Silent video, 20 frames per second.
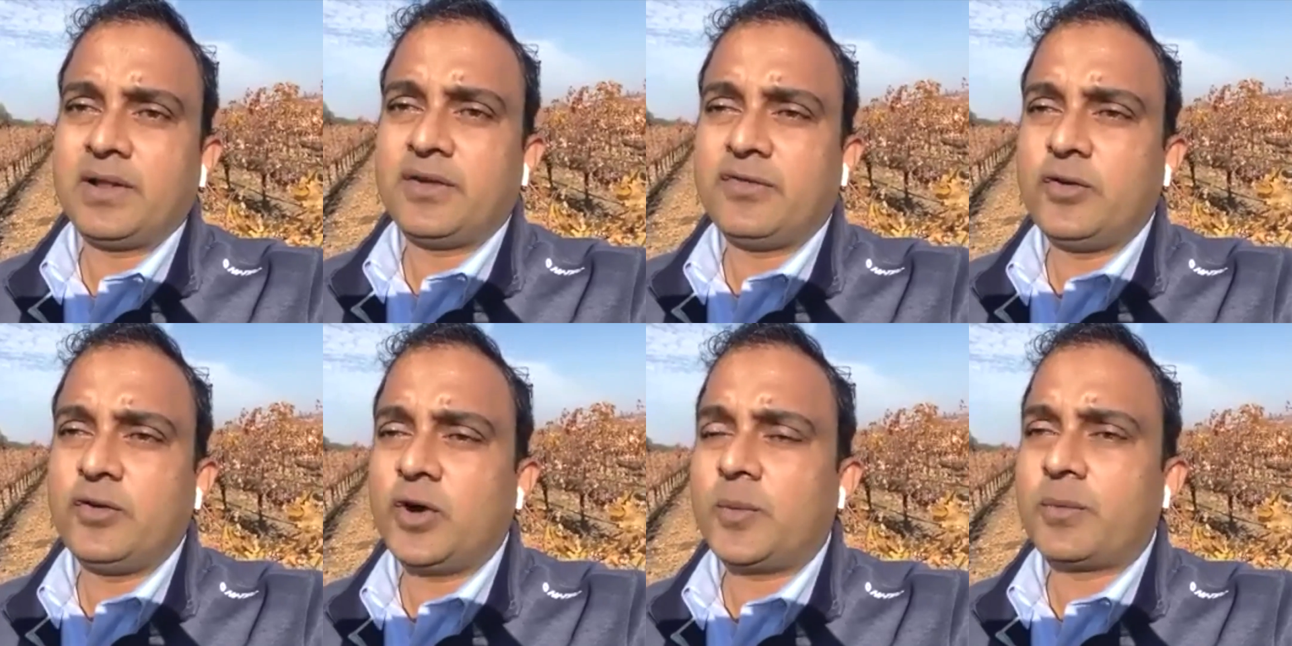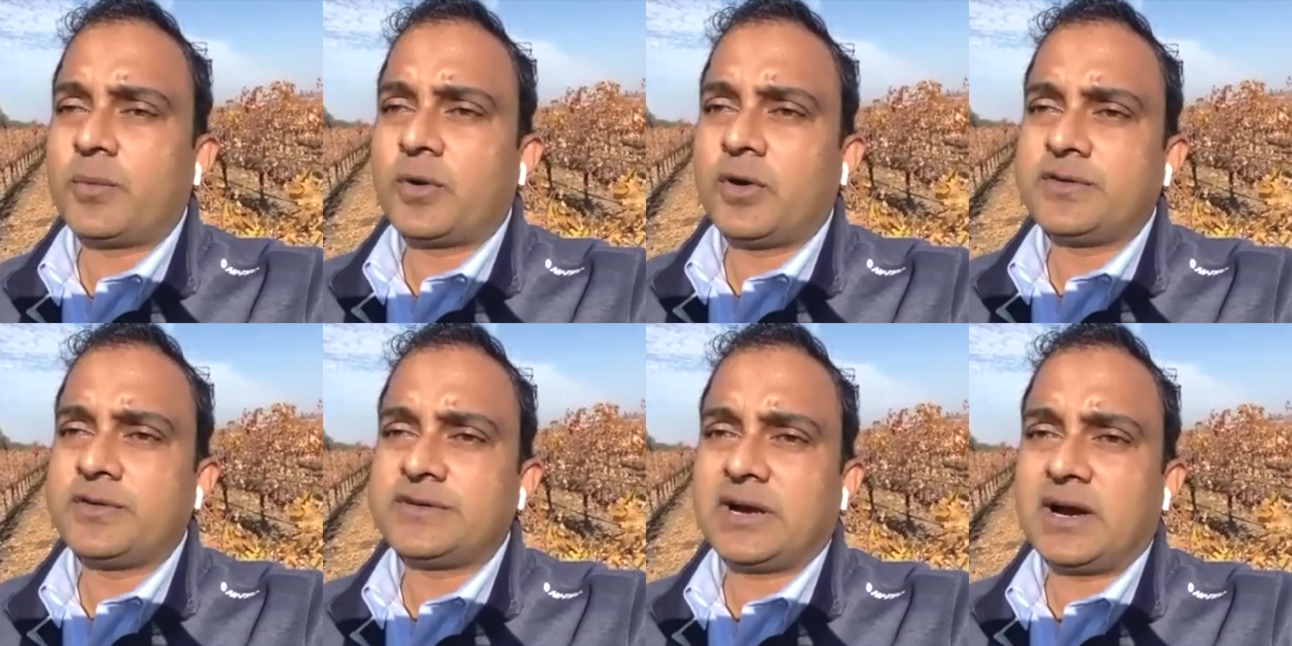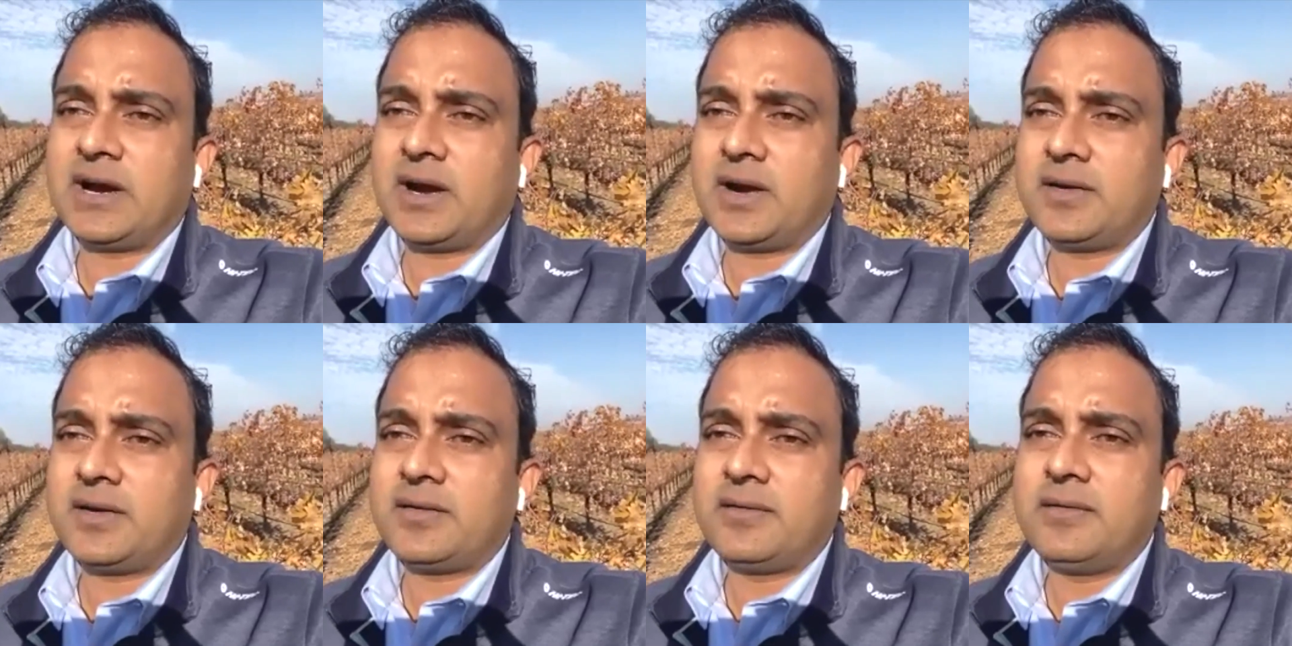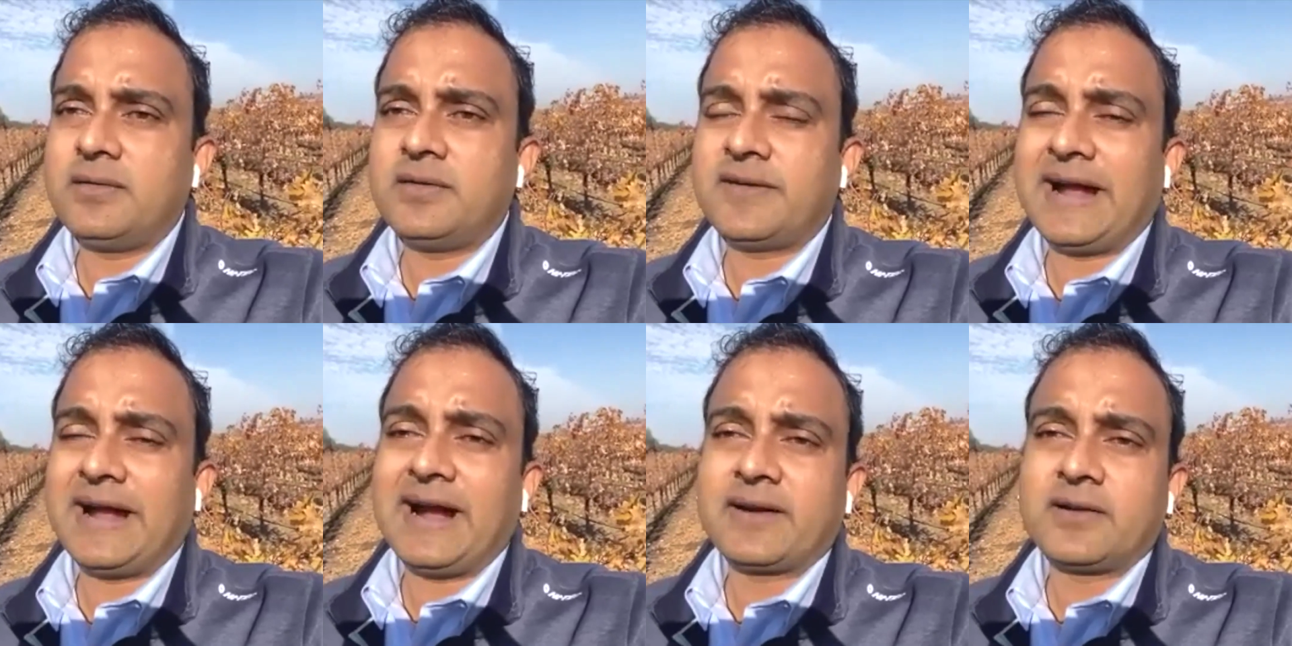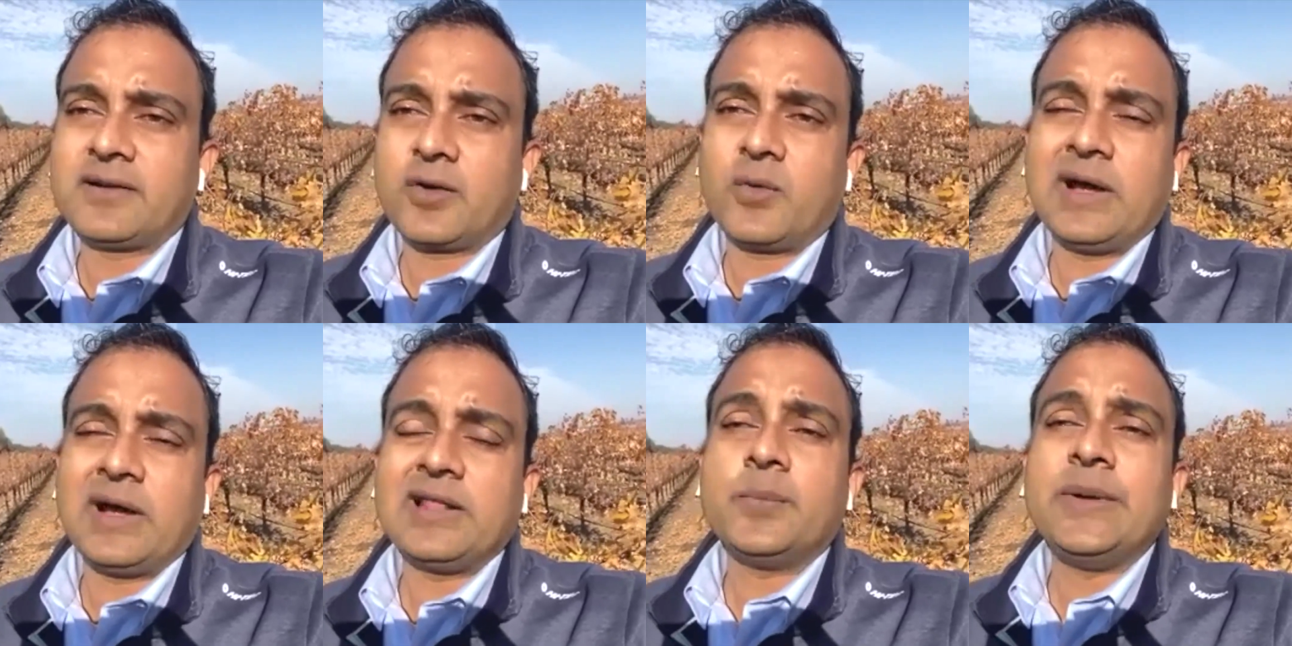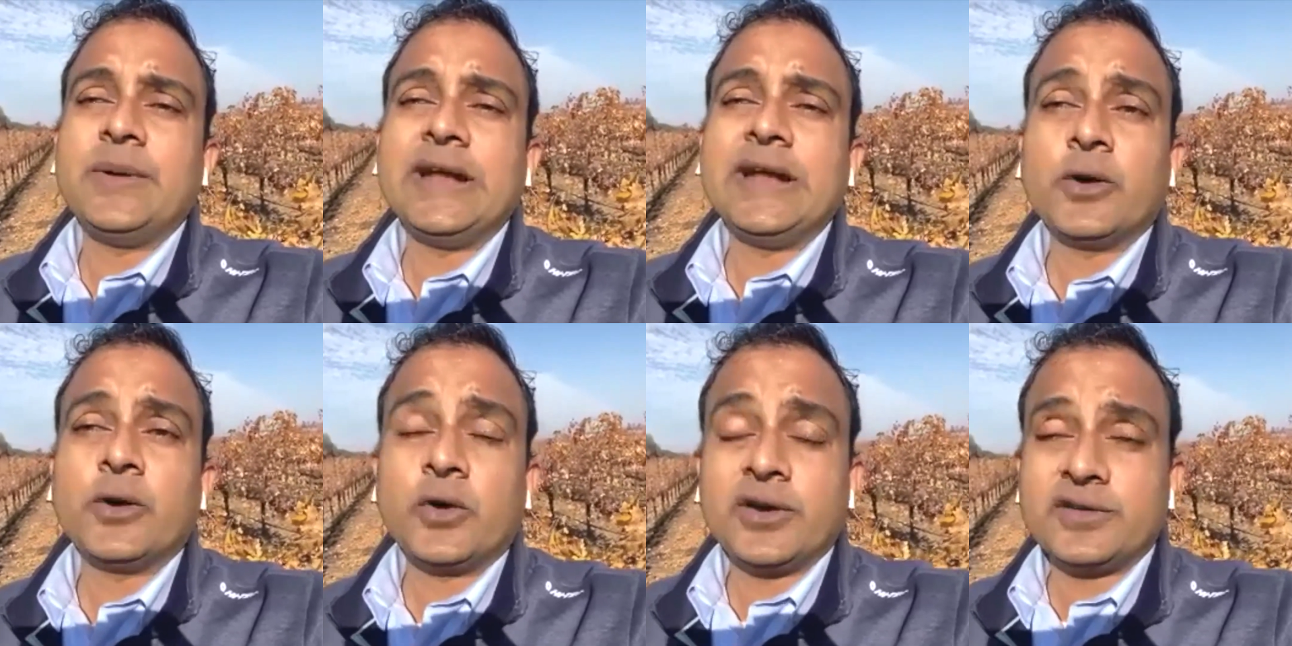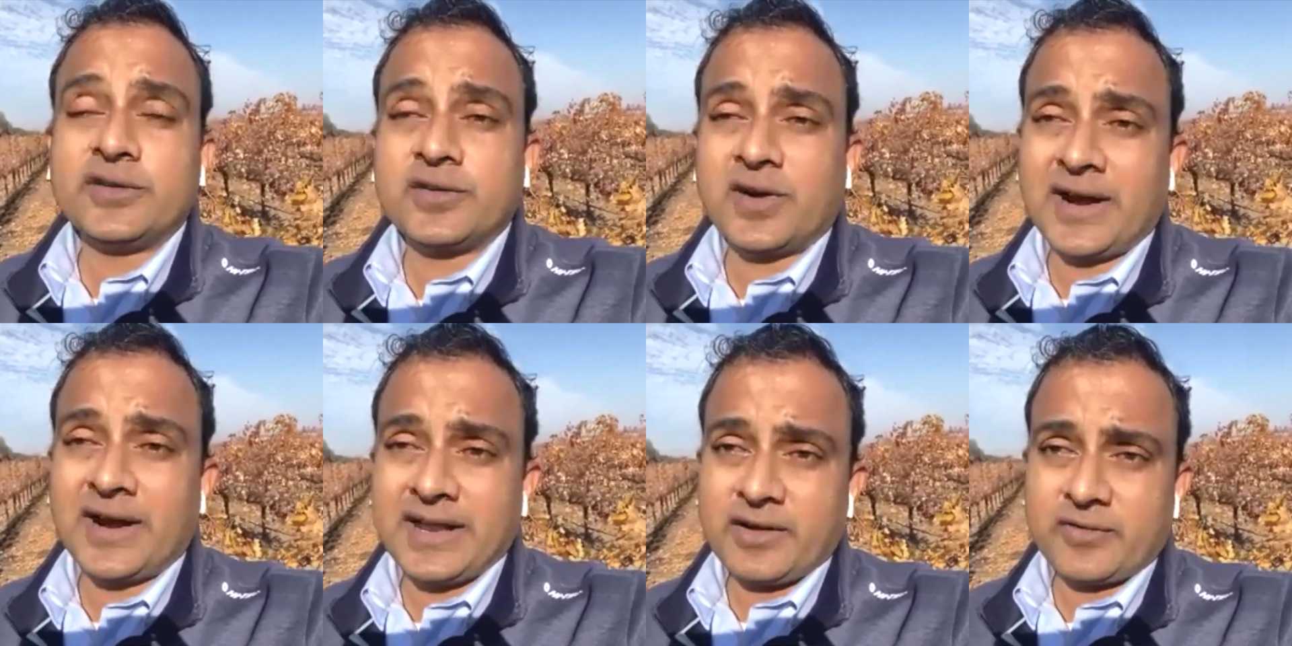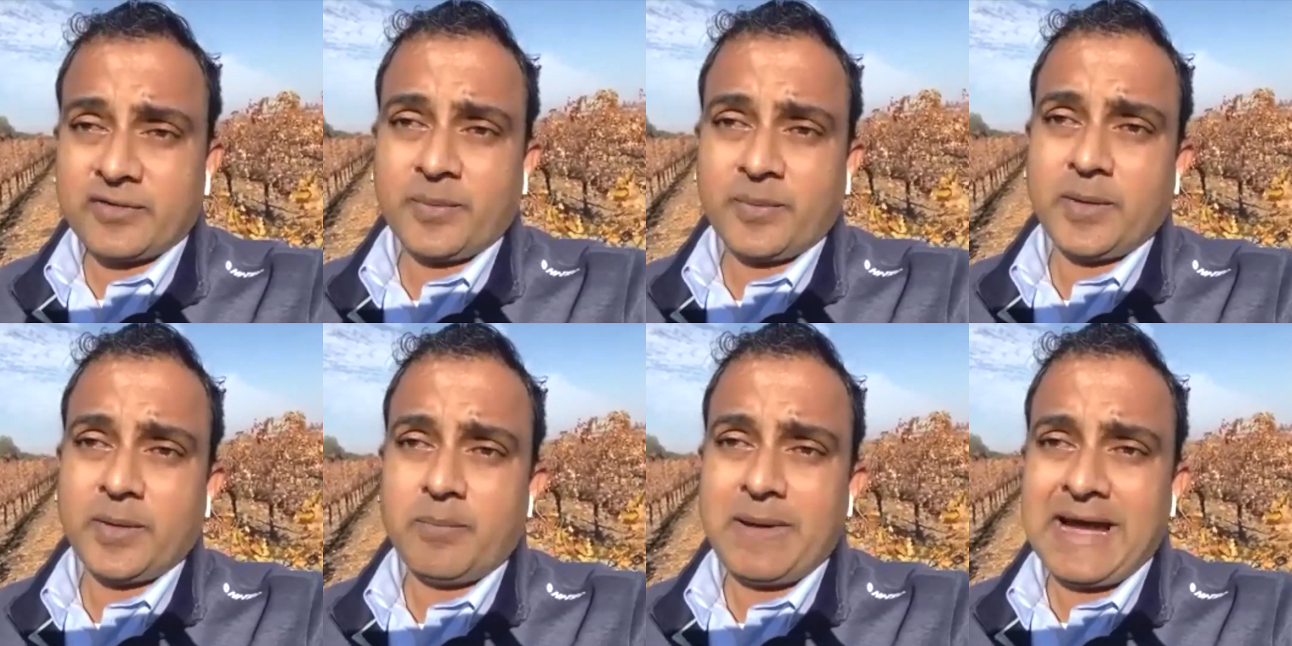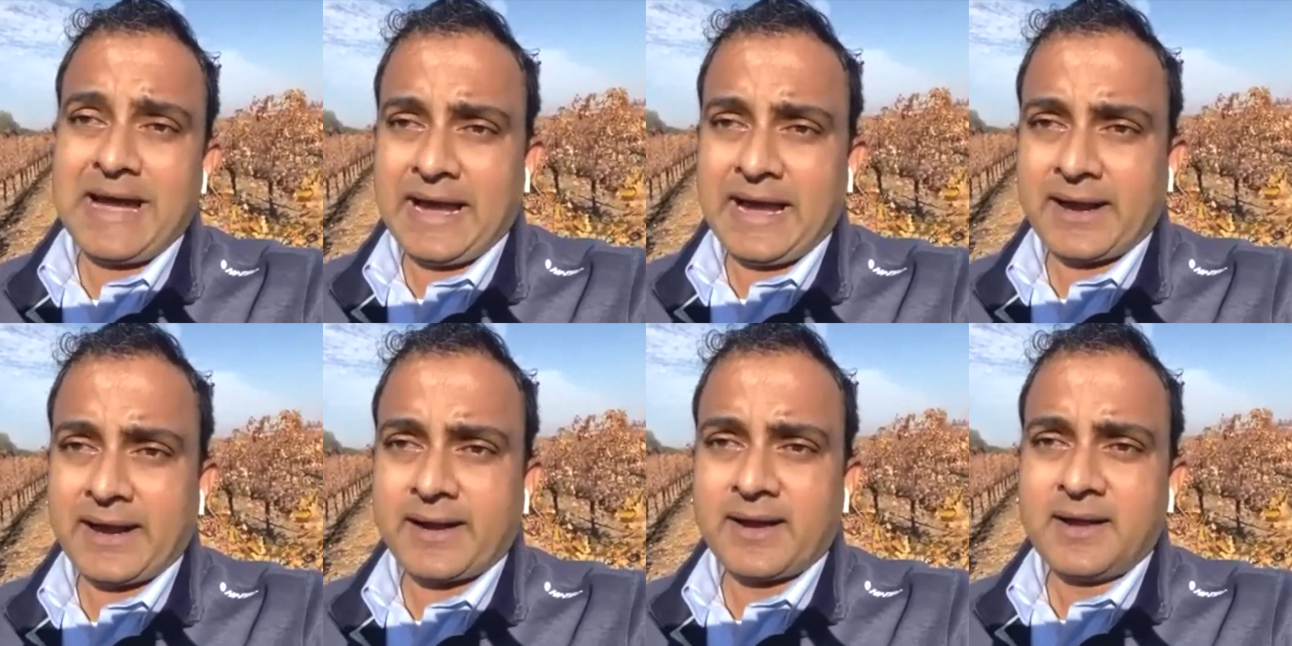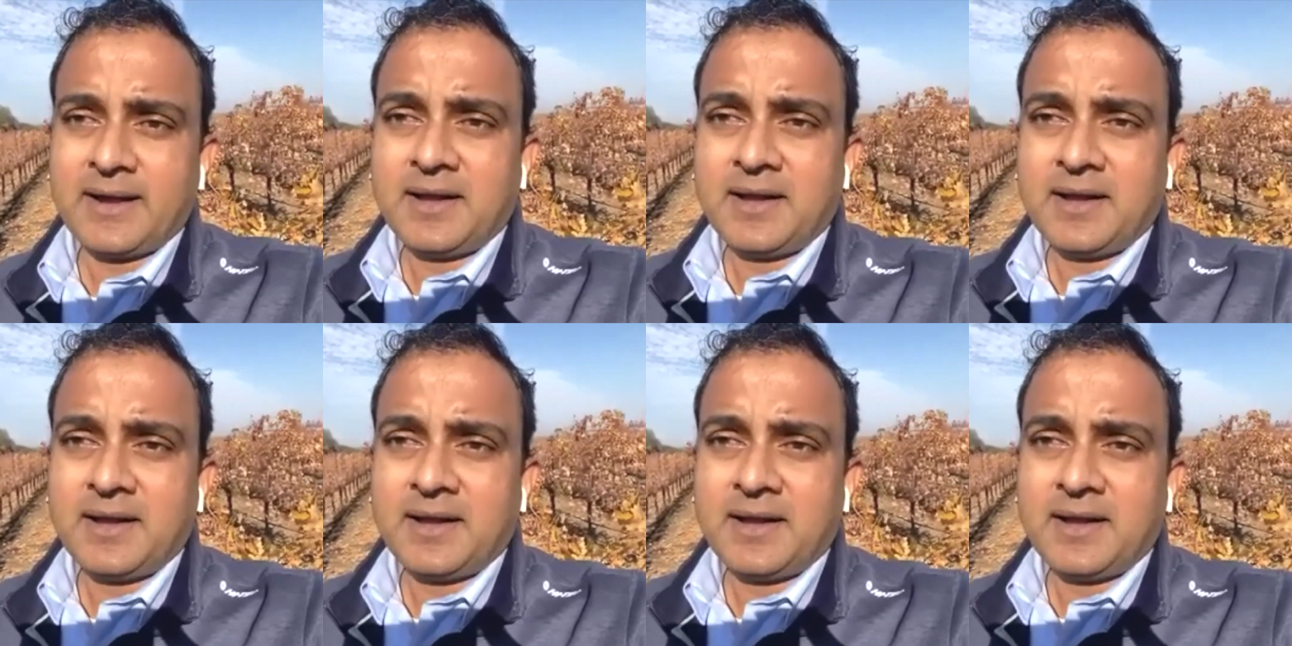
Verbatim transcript: if you approach our tractor while the PTO is running from the back,